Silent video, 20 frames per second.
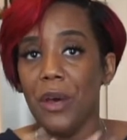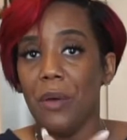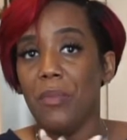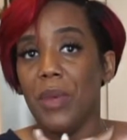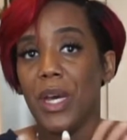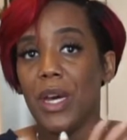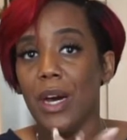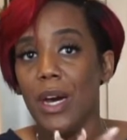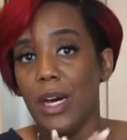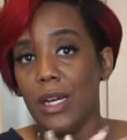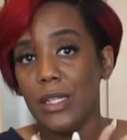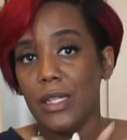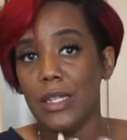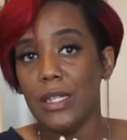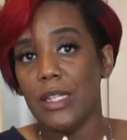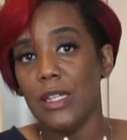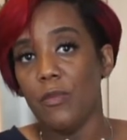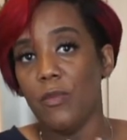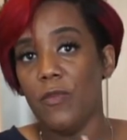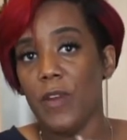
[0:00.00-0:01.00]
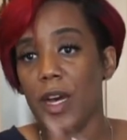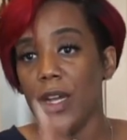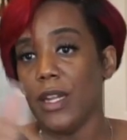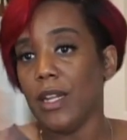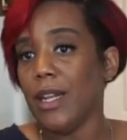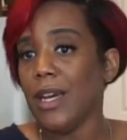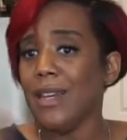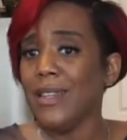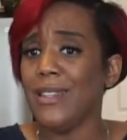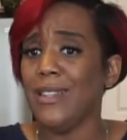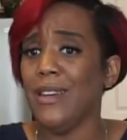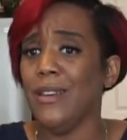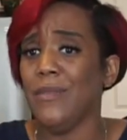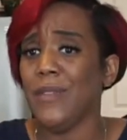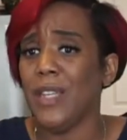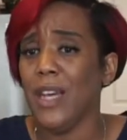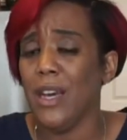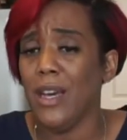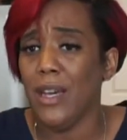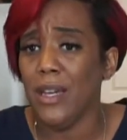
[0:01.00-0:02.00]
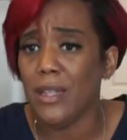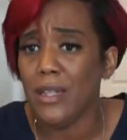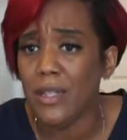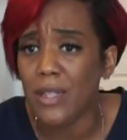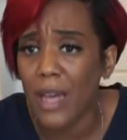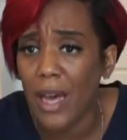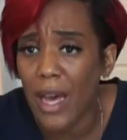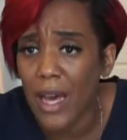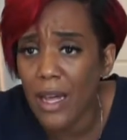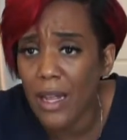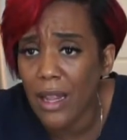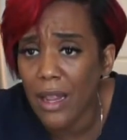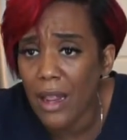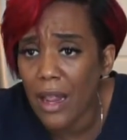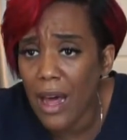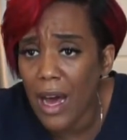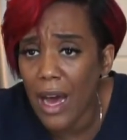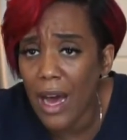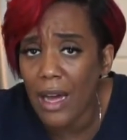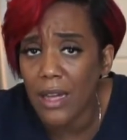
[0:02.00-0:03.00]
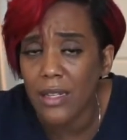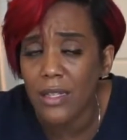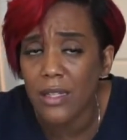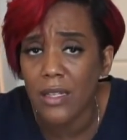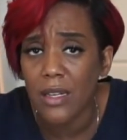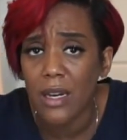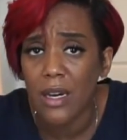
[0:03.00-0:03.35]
because of the simple fact that that stuff takes a lot